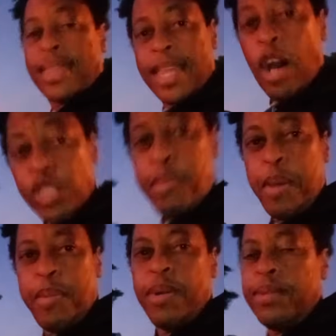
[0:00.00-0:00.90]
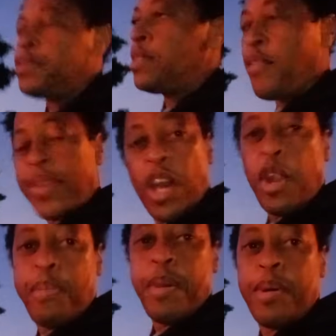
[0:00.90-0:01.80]
those people, the
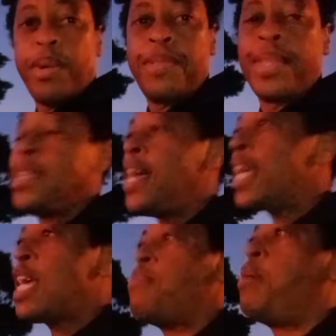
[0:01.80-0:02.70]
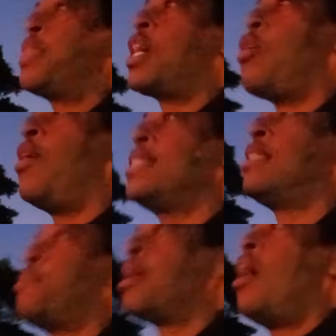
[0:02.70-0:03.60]
Africana people, they came up with the
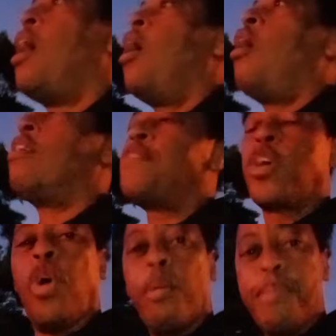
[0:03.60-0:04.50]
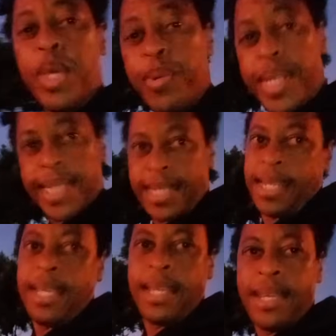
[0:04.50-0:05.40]
concept of community,
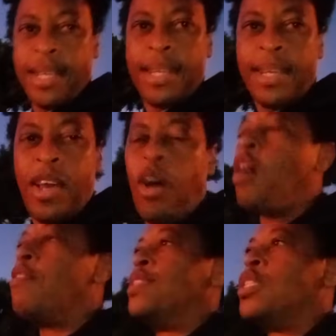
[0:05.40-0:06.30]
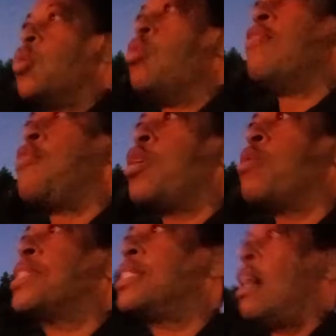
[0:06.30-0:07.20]
of do for
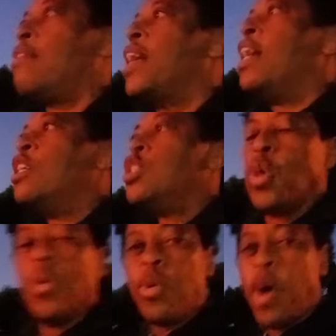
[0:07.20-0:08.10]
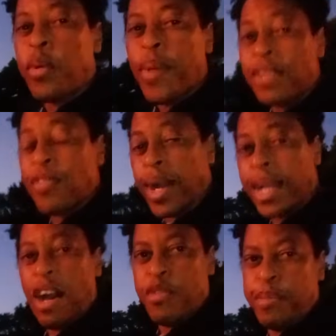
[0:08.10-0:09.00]
yourself. Do not wait for
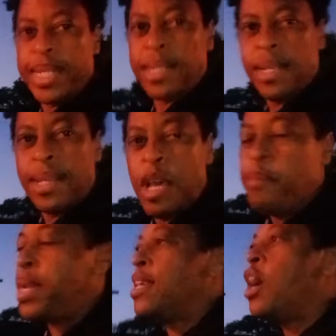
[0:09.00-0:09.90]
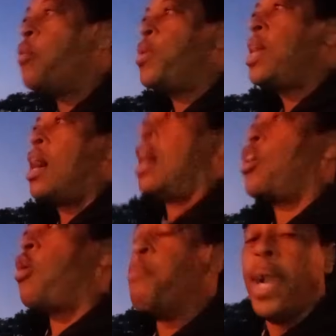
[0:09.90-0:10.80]
government. But here we are
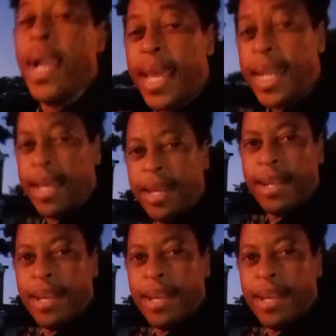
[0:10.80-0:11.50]
complaining